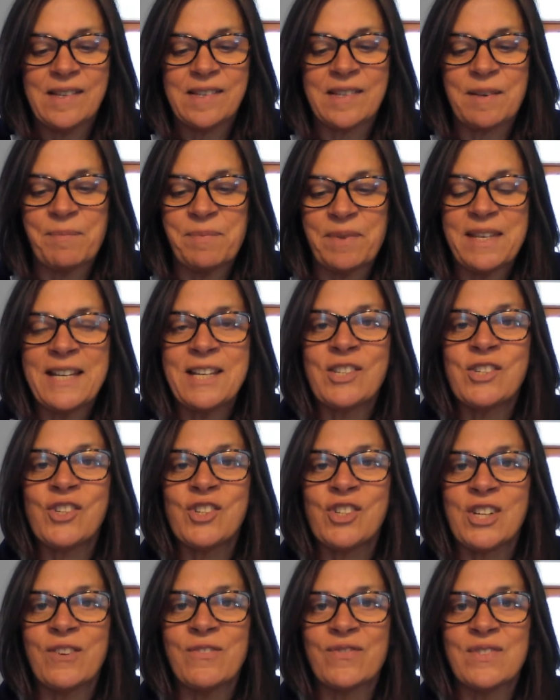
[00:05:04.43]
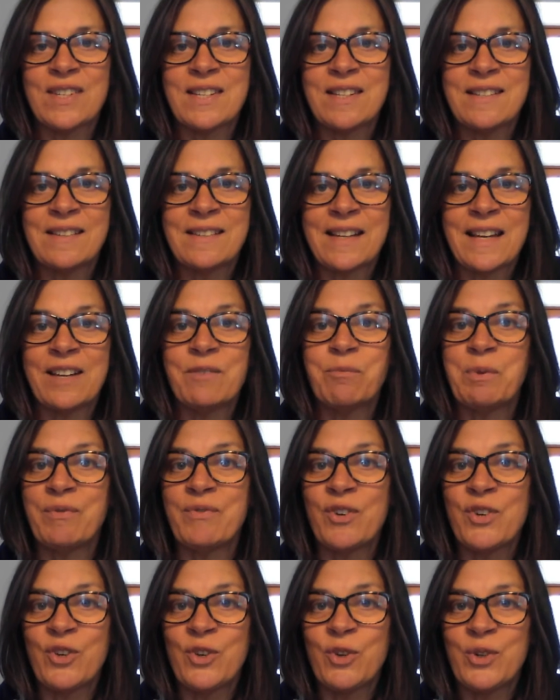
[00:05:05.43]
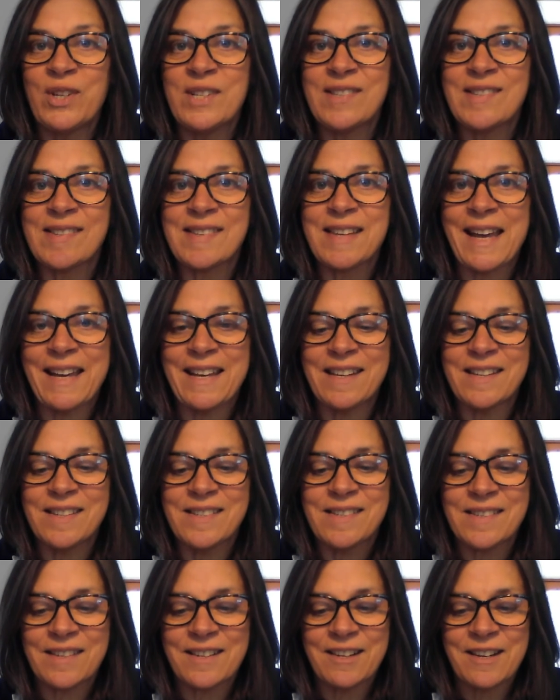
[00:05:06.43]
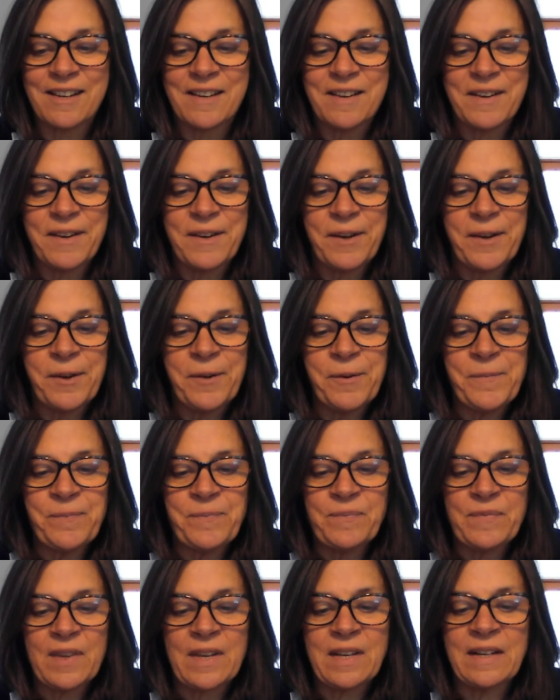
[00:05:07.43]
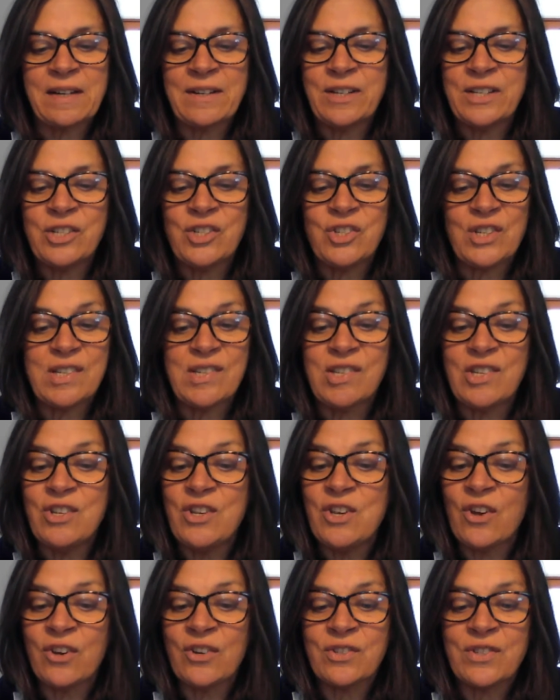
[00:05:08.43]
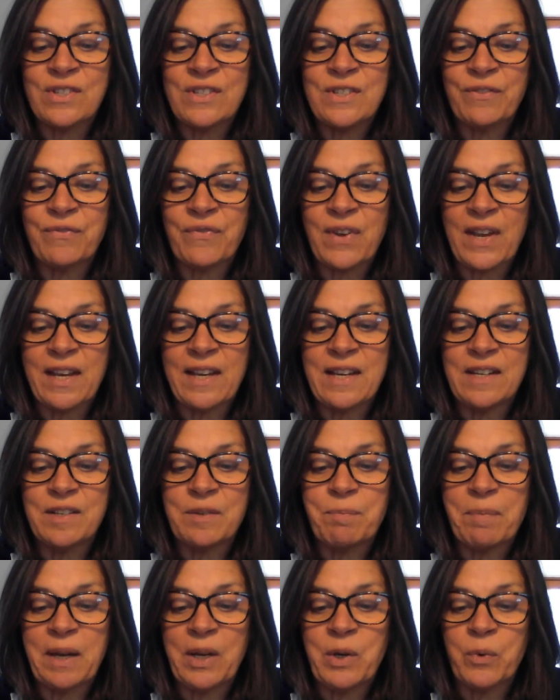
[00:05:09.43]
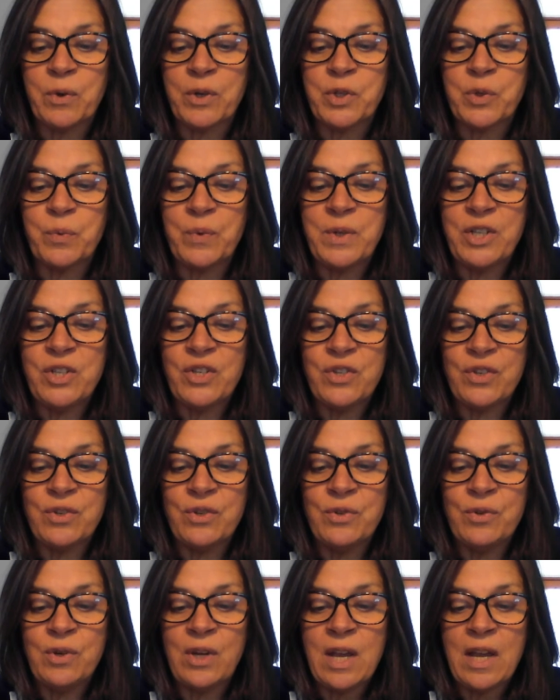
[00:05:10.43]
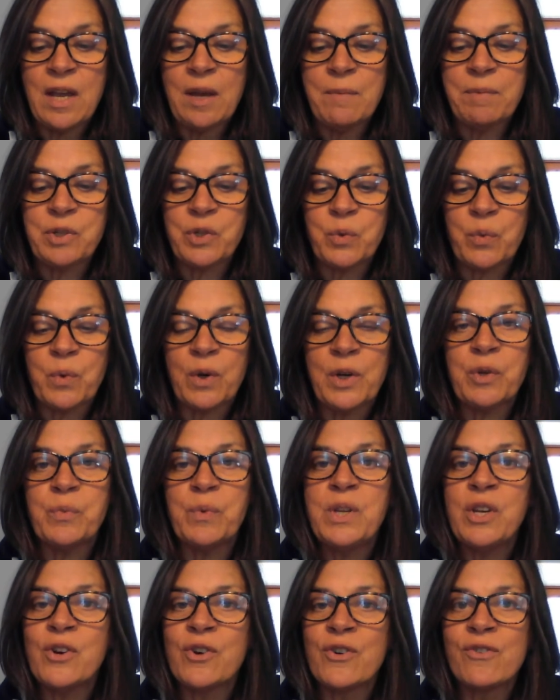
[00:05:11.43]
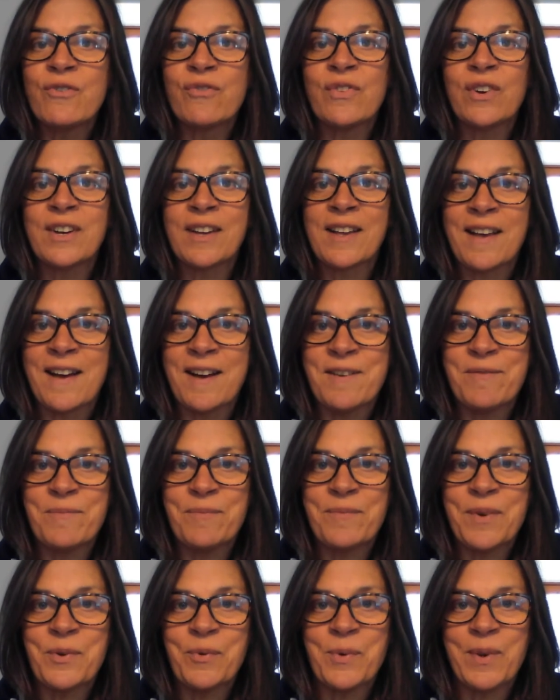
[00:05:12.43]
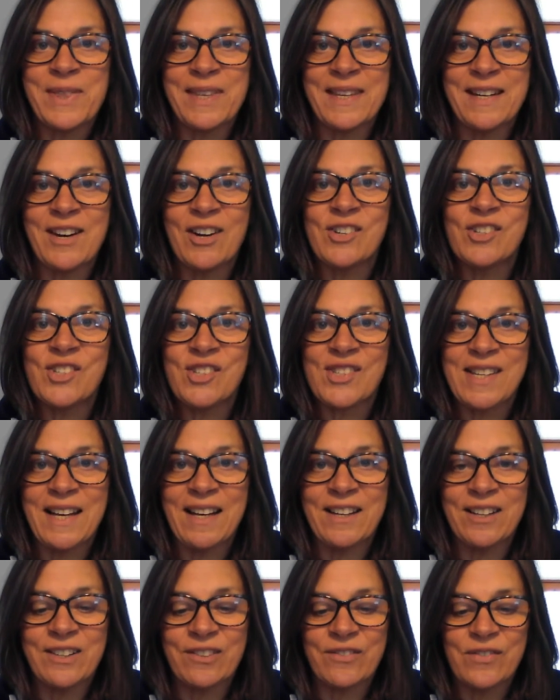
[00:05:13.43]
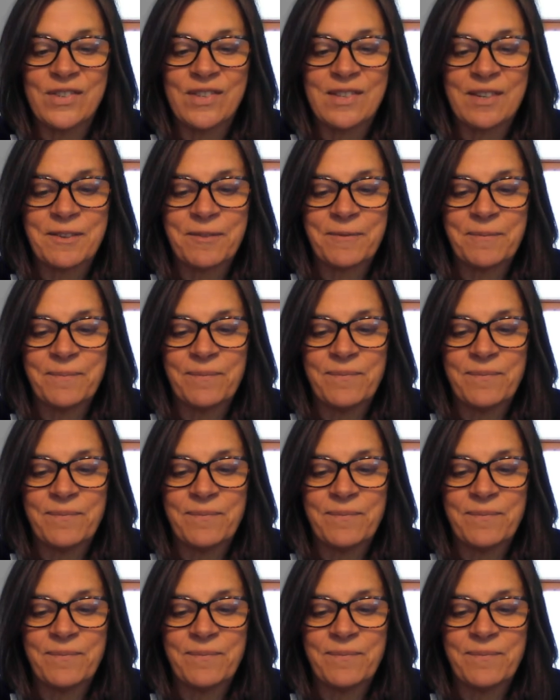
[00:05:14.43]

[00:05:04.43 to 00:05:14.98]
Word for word: Something has shifted and we've grown in size. Courage is not defined by what we do, but what we overcome within ourselves.